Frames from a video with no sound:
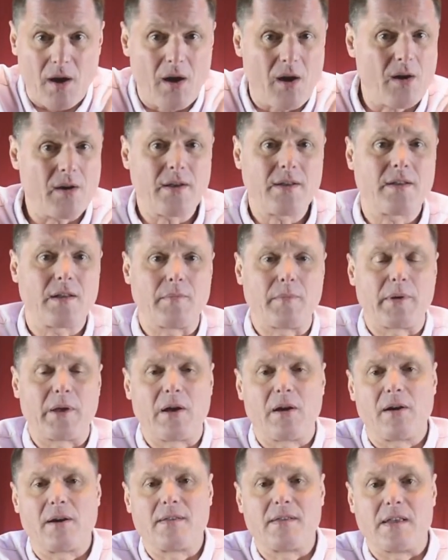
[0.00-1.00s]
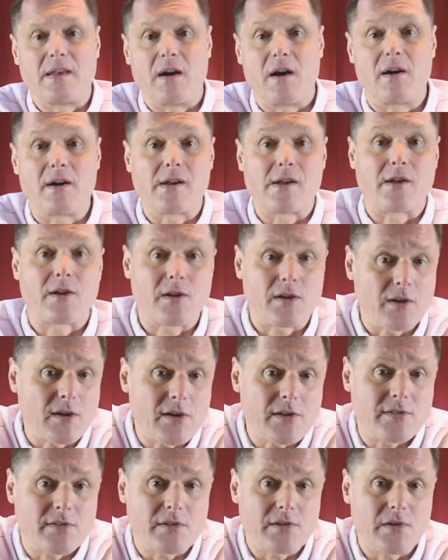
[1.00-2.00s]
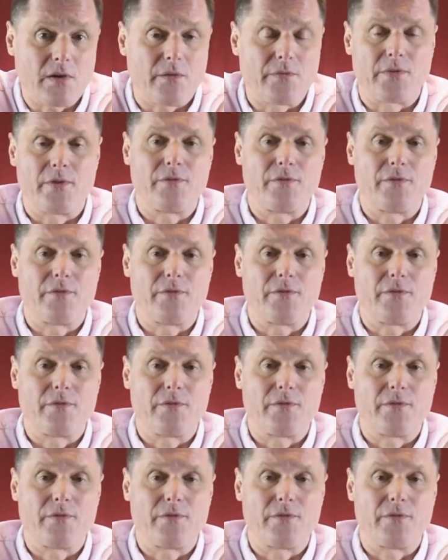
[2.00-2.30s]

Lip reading: hiding behind the iron curtain of